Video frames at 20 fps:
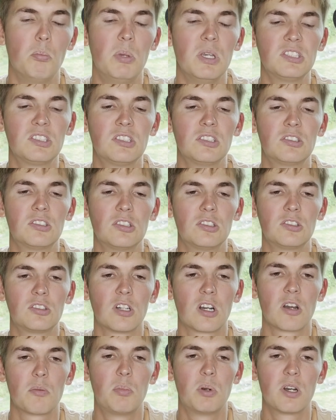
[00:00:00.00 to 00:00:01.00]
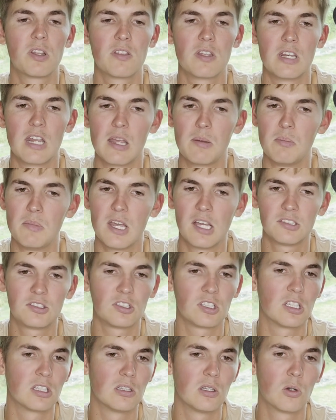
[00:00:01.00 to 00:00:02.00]
Businesses started putting the name
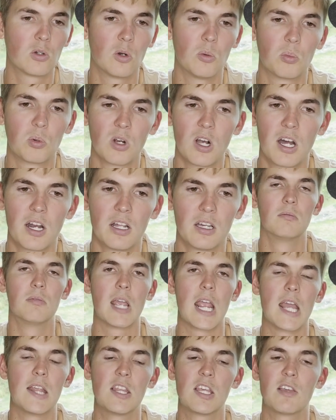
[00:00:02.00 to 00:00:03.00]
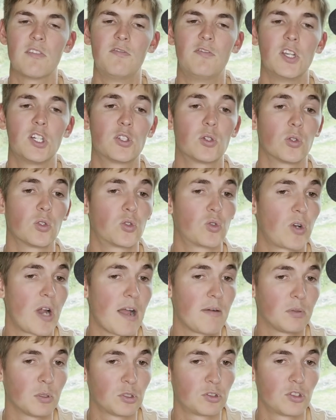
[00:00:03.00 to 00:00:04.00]
Nessie in local products, and the official
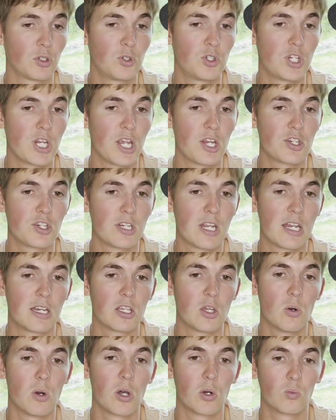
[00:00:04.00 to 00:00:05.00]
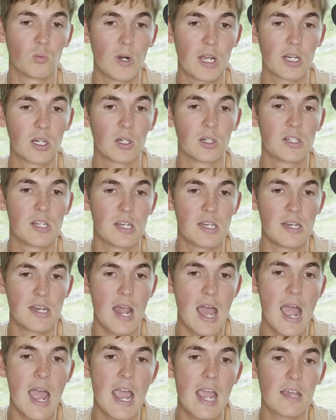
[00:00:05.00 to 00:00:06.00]
travel association had to go on record
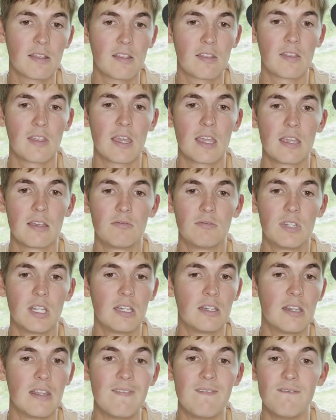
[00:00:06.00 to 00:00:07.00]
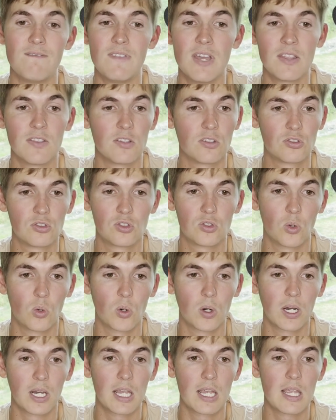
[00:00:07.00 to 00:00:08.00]
denying that they didn't invent the
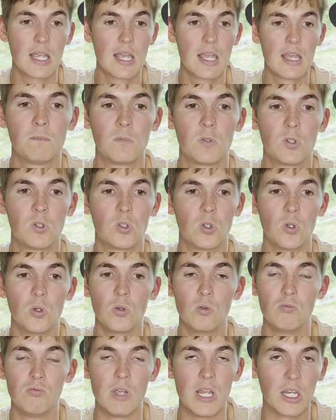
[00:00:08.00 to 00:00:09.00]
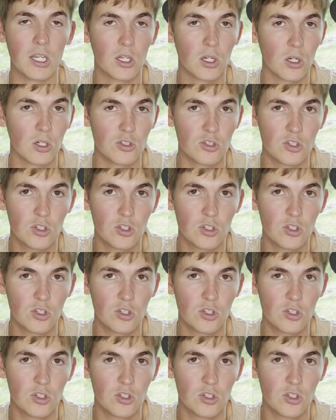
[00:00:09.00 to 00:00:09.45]
story to encourage